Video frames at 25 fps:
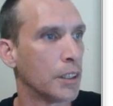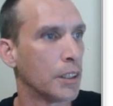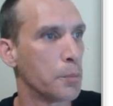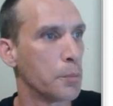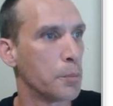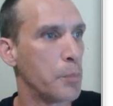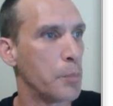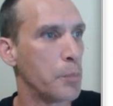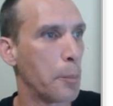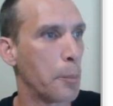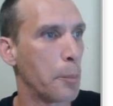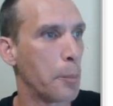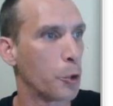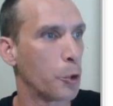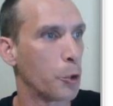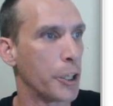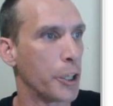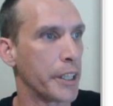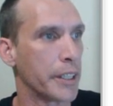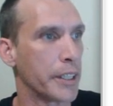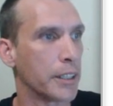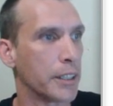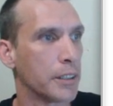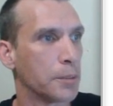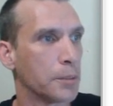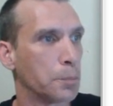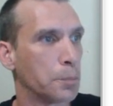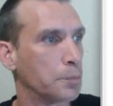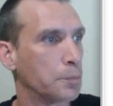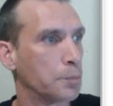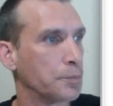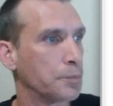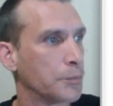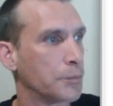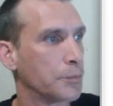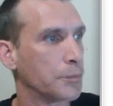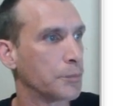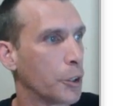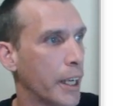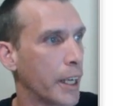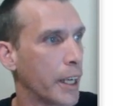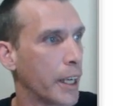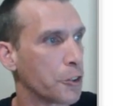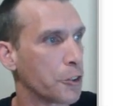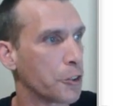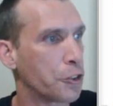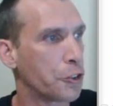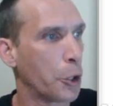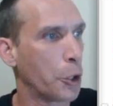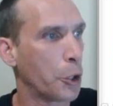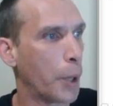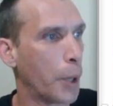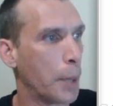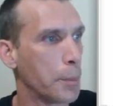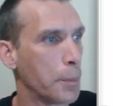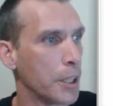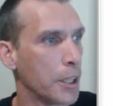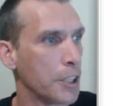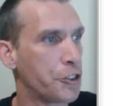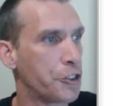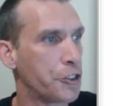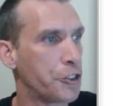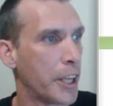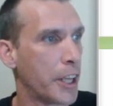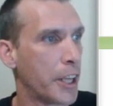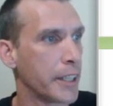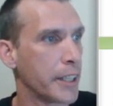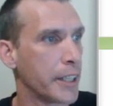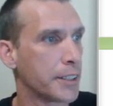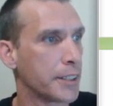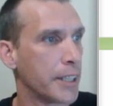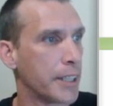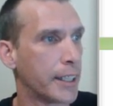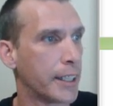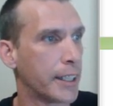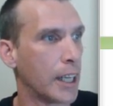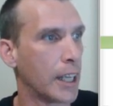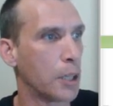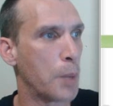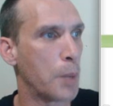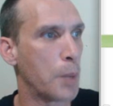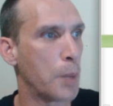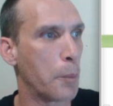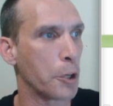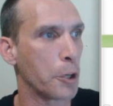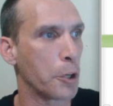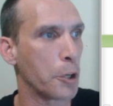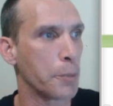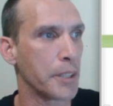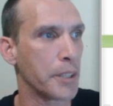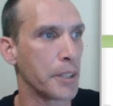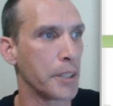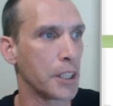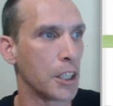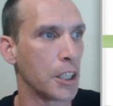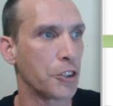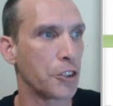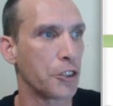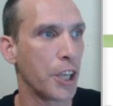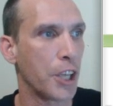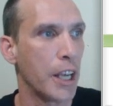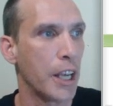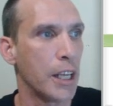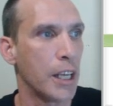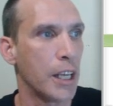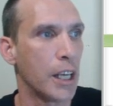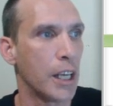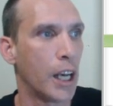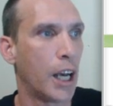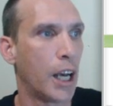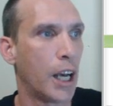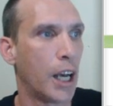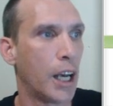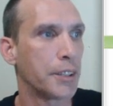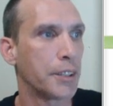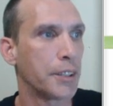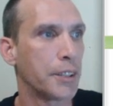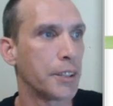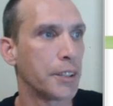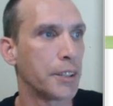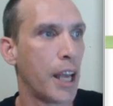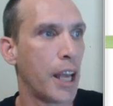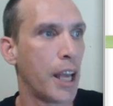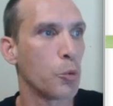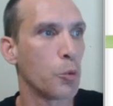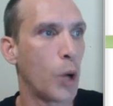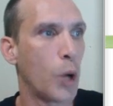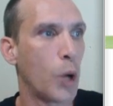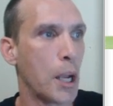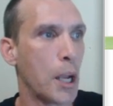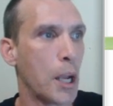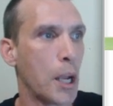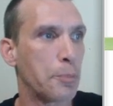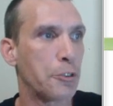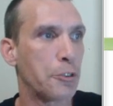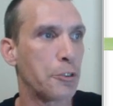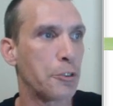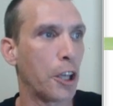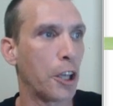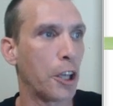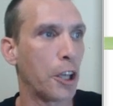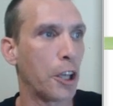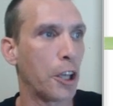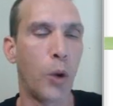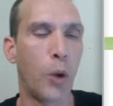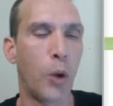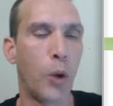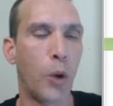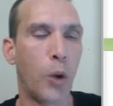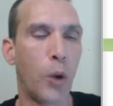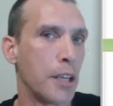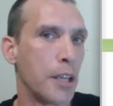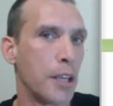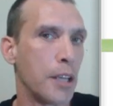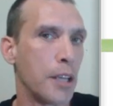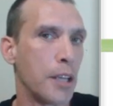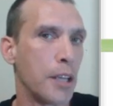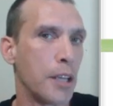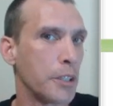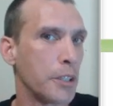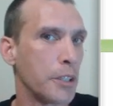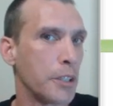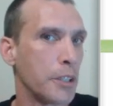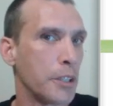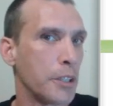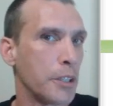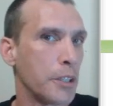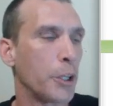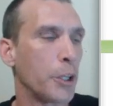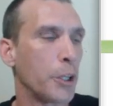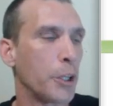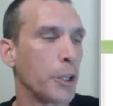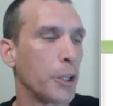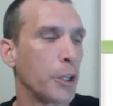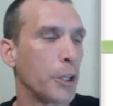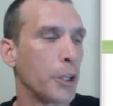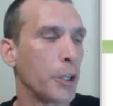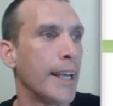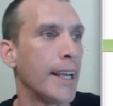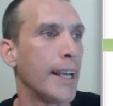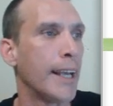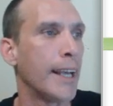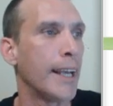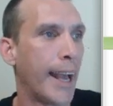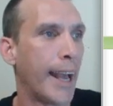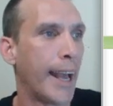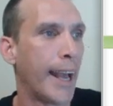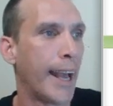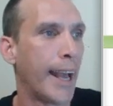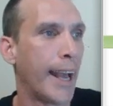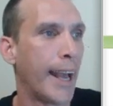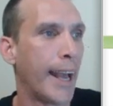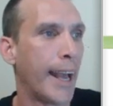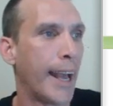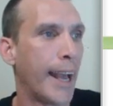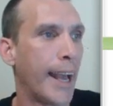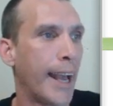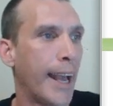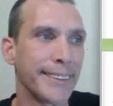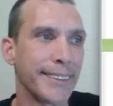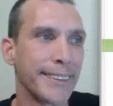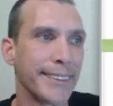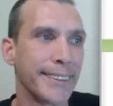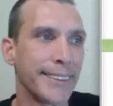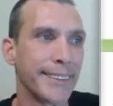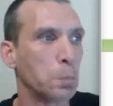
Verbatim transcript: Memory. Okay, so I'm going to take, take out memory because uh, that wipes a swap and free memory, and